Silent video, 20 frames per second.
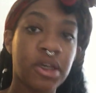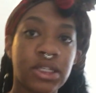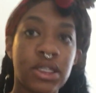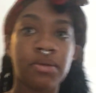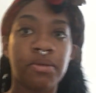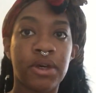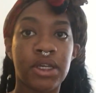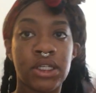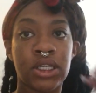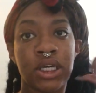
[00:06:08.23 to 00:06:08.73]

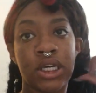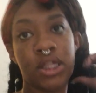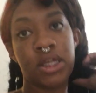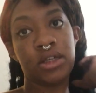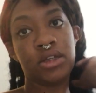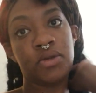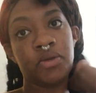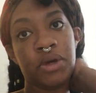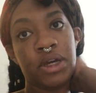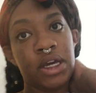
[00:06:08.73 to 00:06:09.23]
busy busy
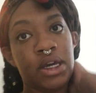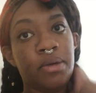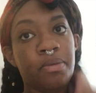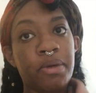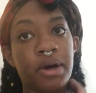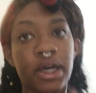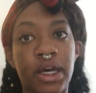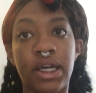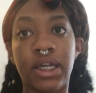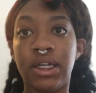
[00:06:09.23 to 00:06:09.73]
this week
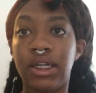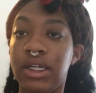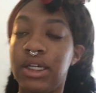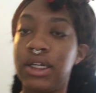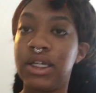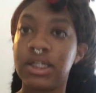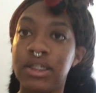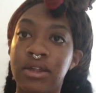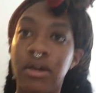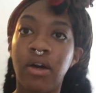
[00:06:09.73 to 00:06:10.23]
but
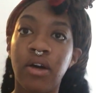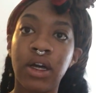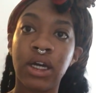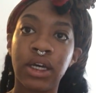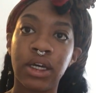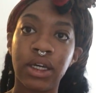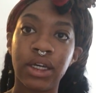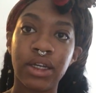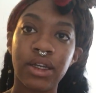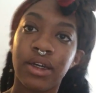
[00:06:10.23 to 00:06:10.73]
it's all
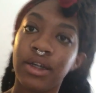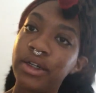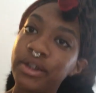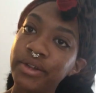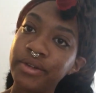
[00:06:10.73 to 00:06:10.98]
good